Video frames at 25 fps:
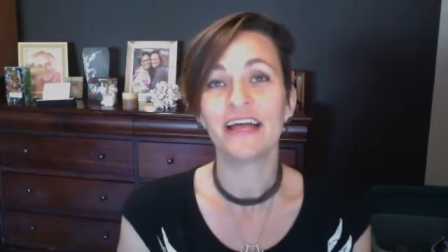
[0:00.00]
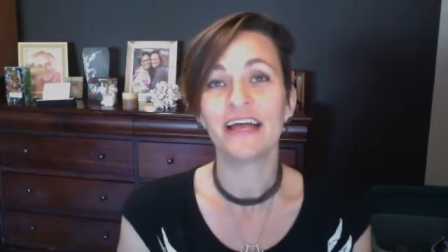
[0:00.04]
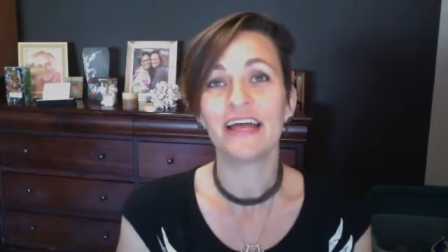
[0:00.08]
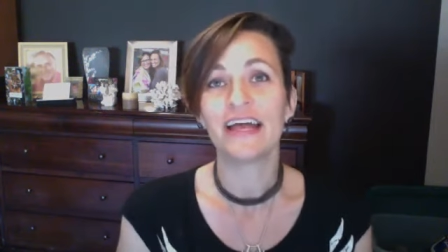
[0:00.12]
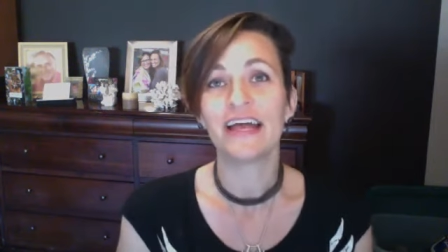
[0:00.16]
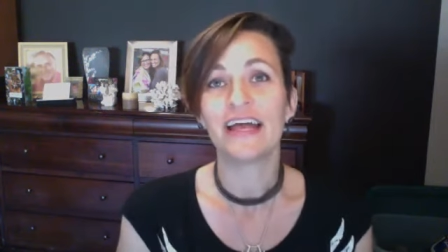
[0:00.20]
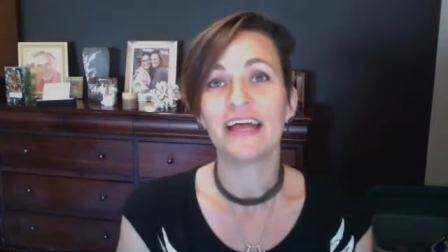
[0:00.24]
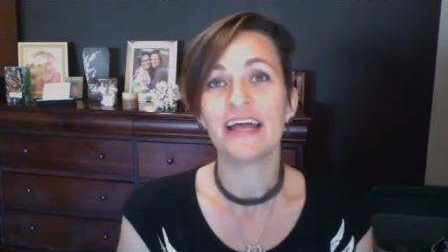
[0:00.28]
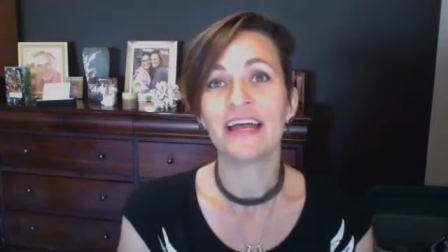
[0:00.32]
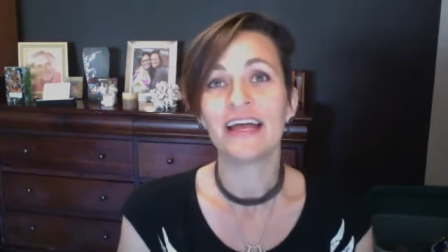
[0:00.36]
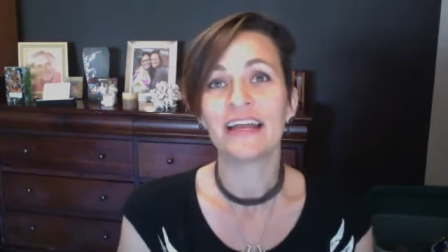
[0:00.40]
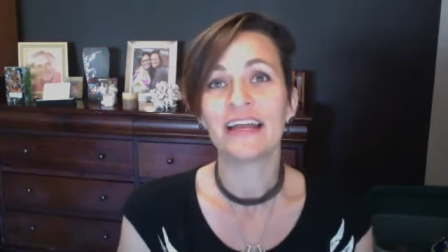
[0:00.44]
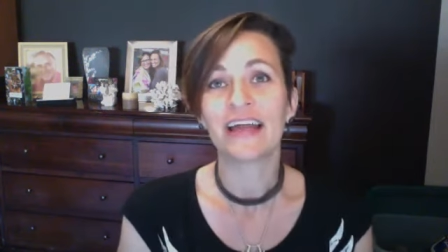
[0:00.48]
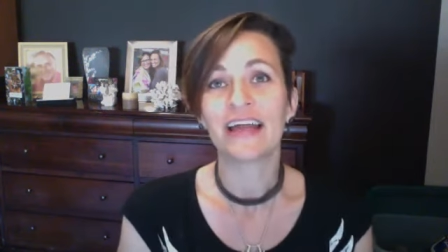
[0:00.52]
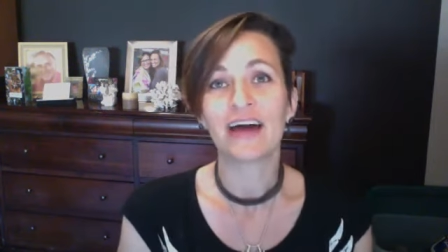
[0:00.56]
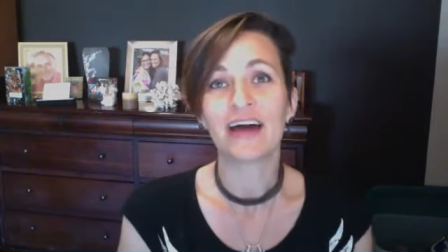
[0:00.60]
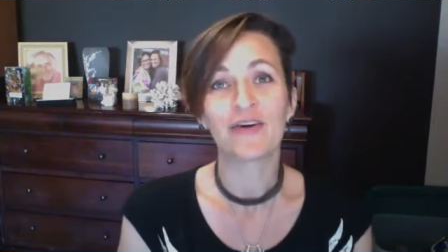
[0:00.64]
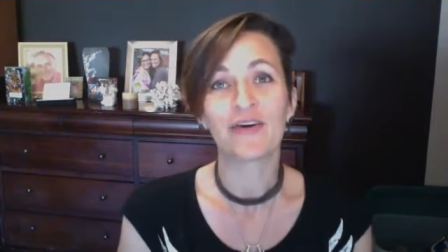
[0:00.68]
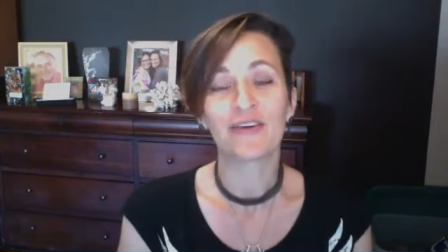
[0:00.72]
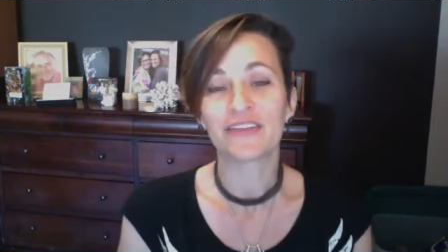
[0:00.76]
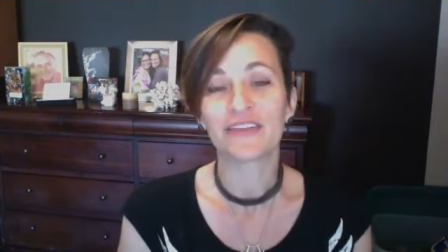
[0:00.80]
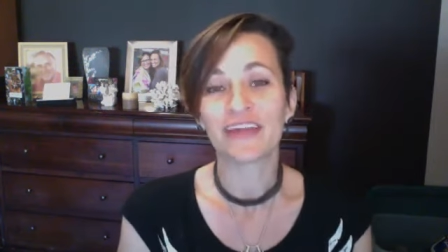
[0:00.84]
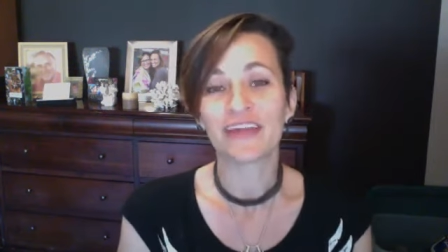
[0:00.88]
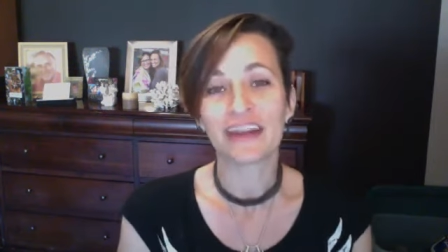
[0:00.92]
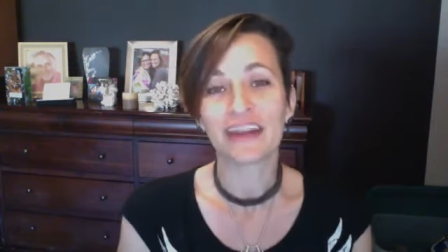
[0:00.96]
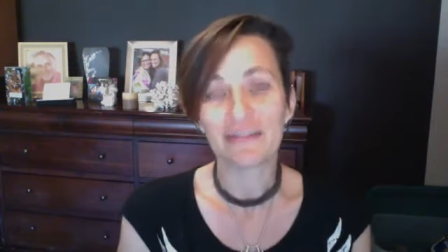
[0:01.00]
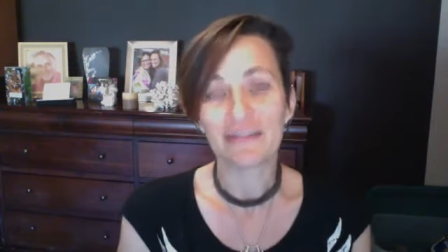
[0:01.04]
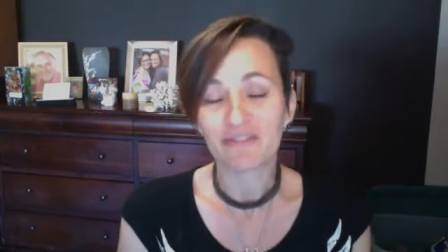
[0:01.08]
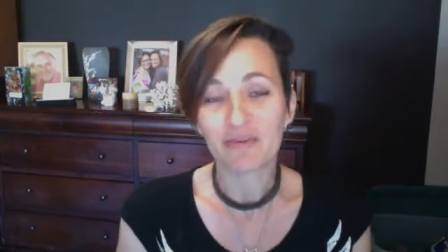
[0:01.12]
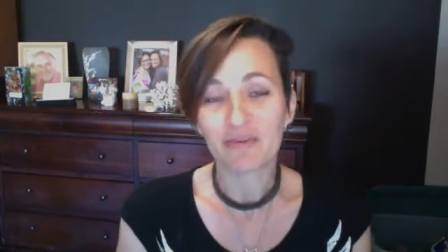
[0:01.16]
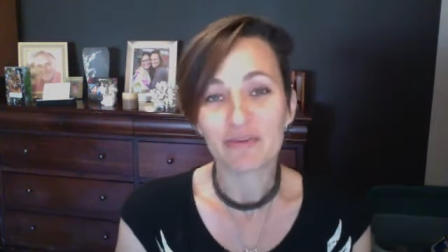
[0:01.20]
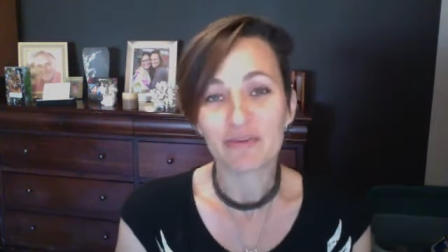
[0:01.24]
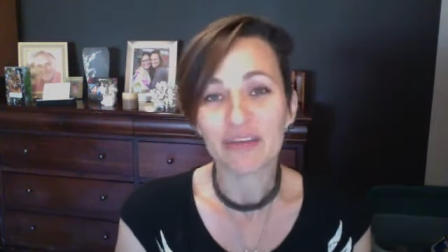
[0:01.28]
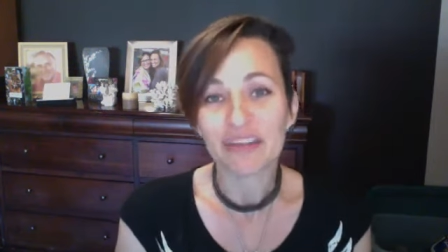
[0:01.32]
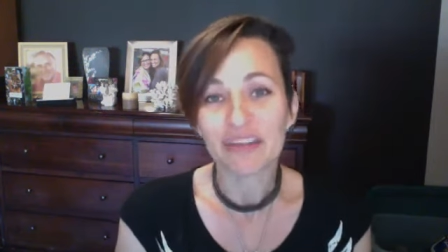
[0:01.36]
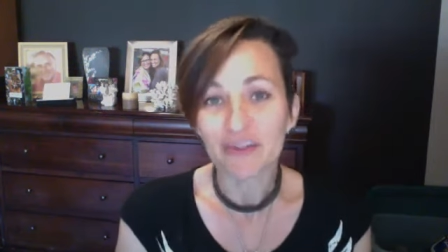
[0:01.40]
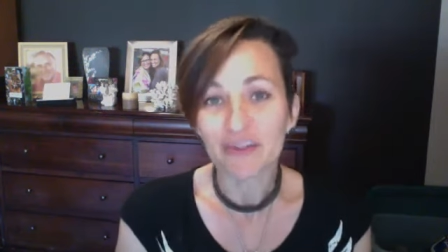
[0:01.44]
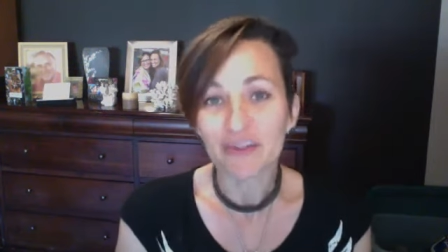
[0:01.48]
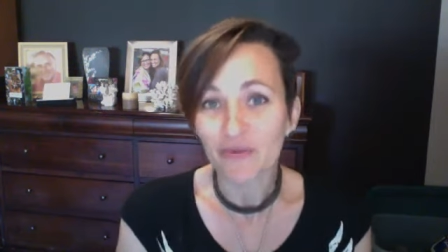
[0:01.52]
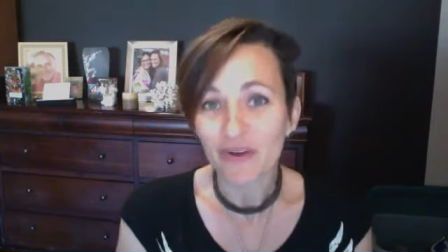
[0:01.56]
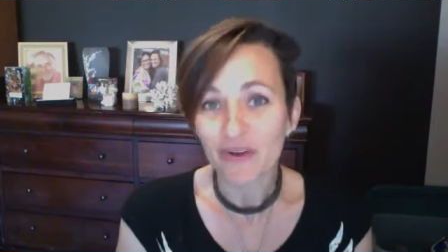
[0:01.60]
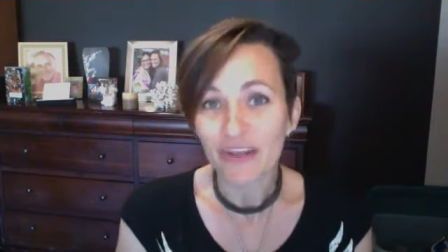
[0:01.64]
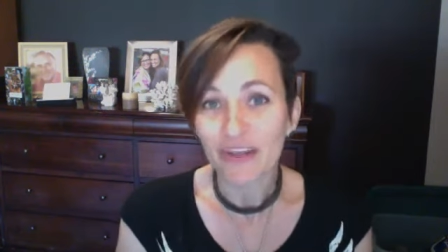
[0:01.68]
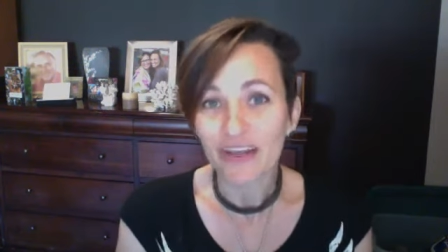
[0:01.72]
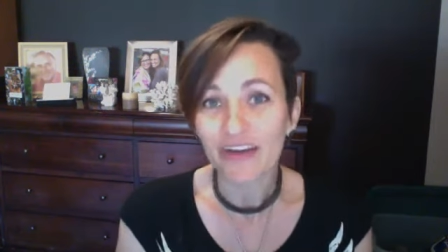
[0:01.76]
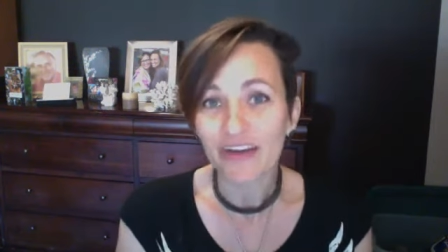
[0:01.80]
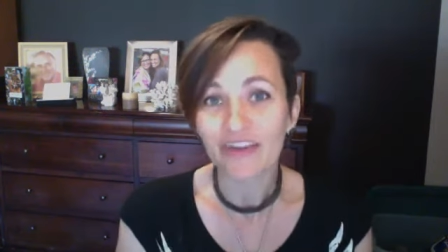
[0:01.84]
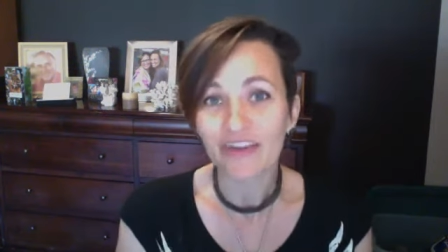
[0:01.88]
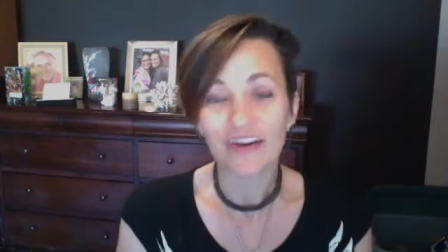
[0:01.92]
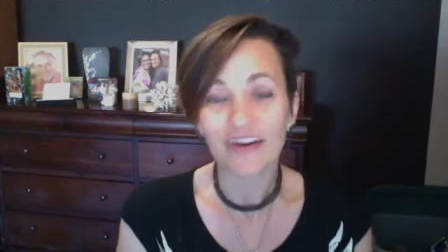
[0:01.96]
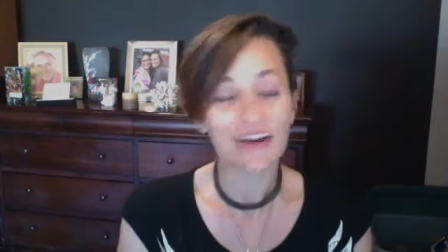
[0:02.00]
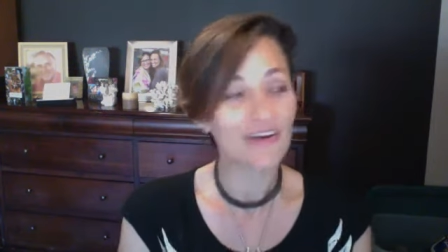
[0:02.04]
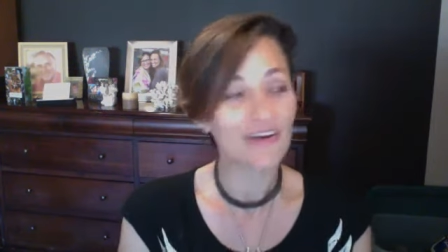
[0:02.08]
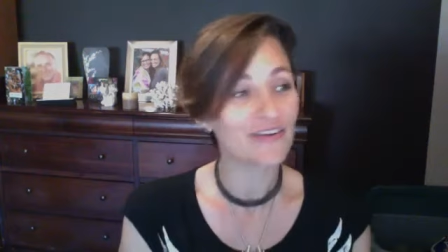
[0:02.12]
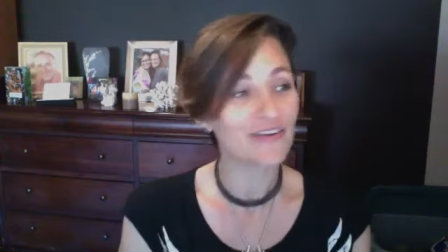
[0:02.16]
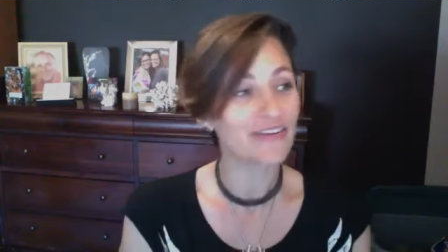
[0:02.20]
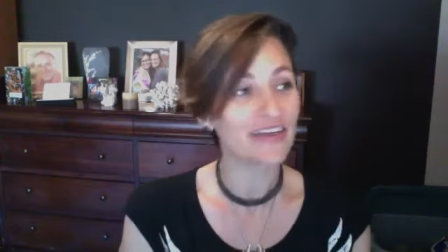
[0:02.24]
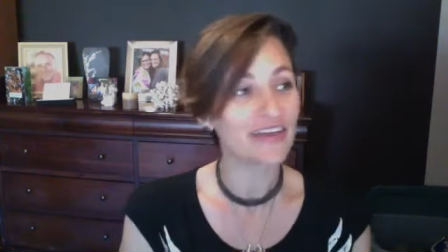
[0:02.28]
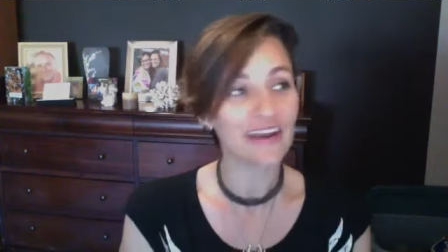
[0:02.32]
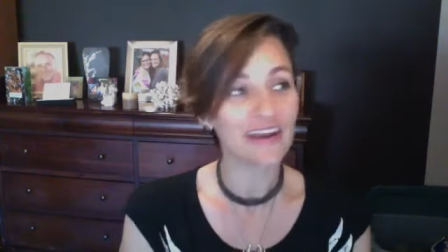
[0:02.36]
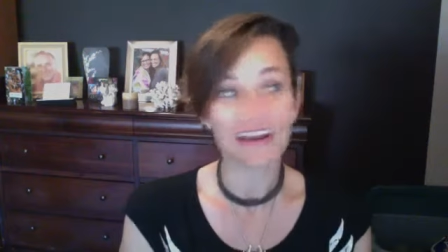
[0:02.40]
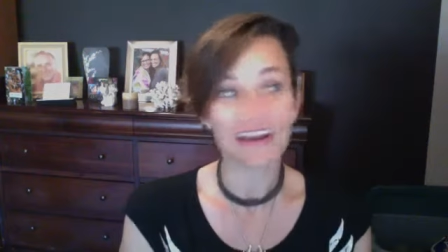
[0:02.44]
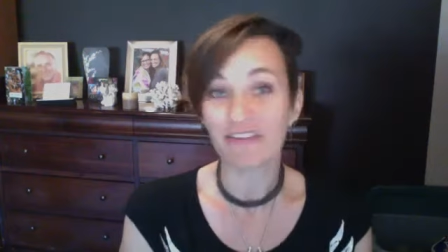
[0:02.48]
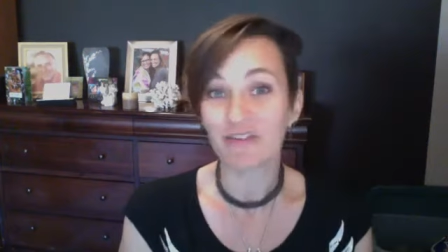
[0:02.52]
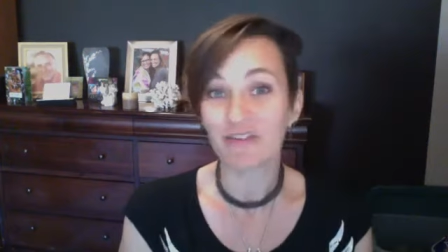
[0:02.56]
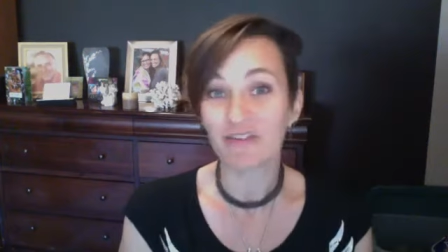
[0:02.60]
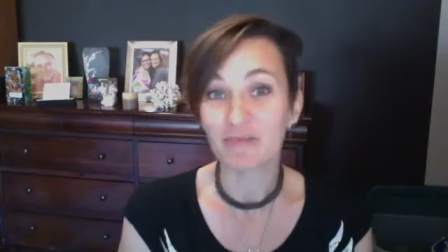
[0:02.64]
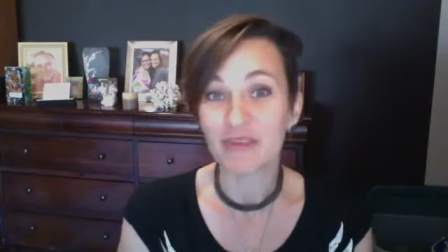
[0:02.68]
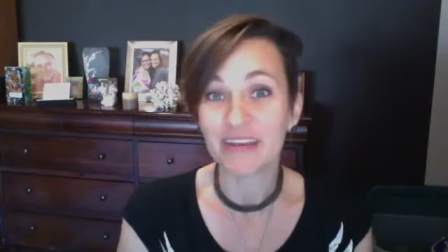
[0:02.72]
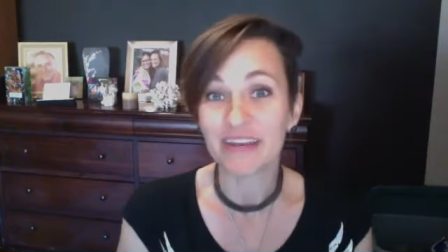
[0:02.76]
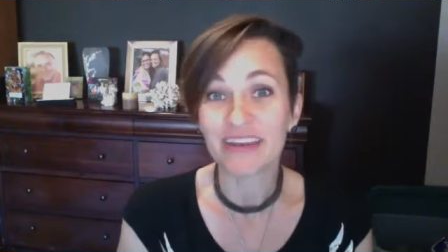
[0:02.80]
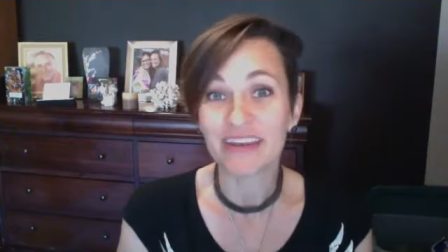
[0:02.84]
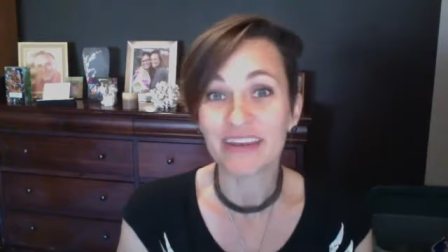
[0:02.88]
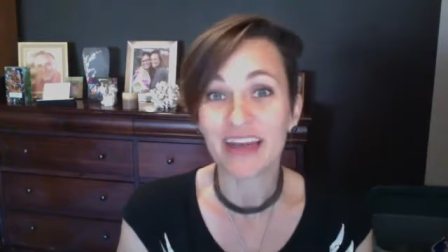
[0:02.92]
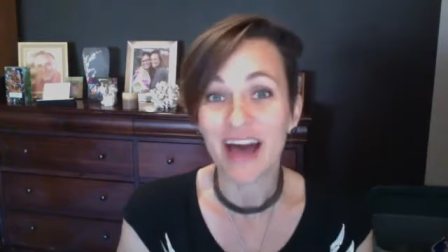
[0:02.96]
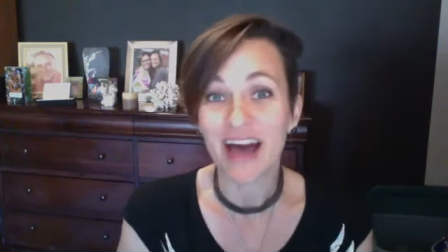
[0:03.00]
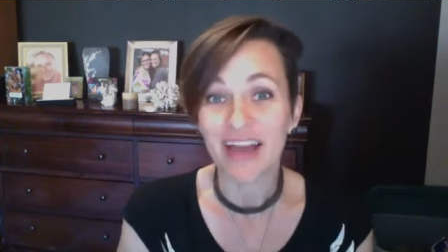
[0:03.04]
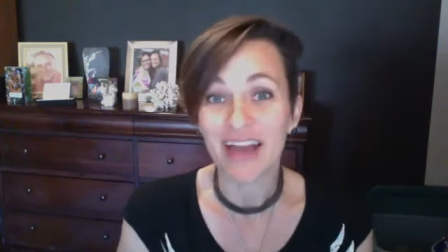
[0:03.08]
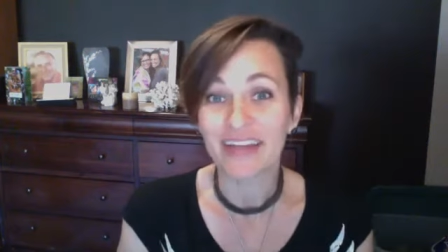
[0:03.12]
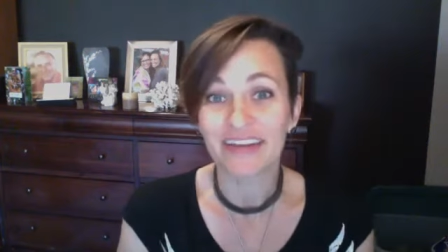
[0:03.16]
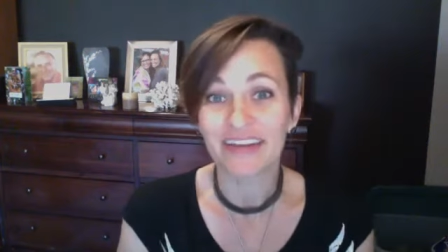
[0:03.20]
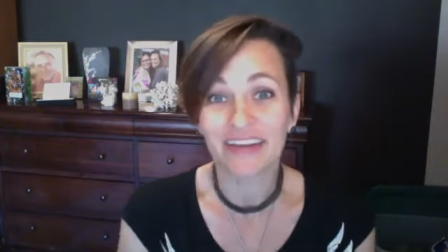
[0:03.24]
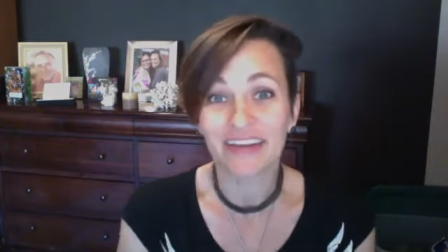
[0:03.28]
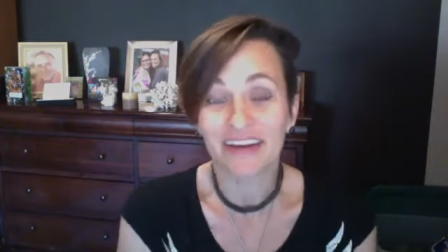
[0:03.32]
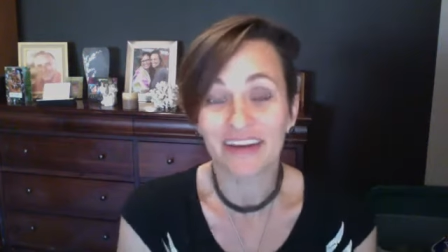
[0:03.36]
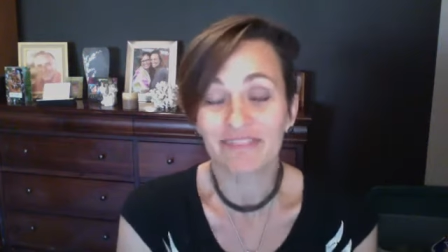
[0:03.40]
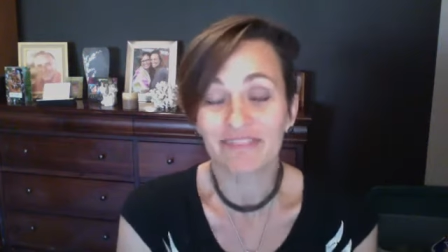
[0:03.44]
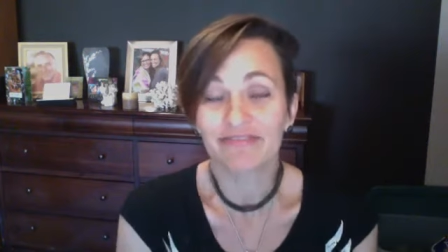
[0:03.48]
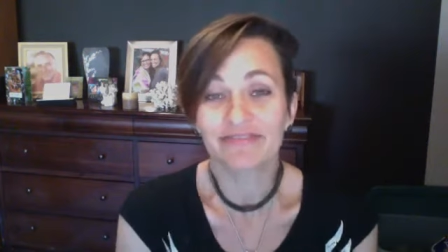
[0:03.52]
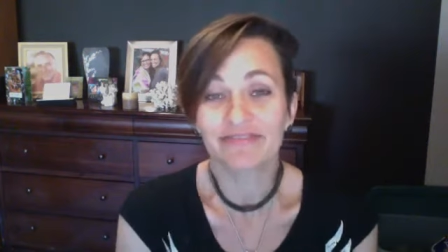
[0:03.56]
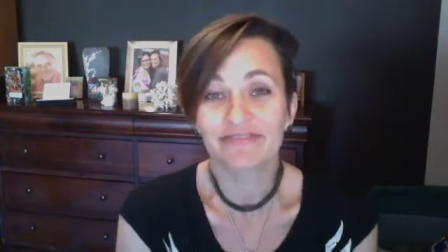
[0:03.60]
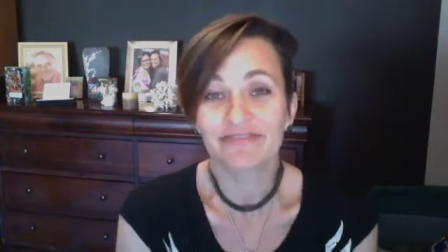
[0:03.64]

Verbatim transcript: And how could that ever be annoying? Or how could that ever be not enough?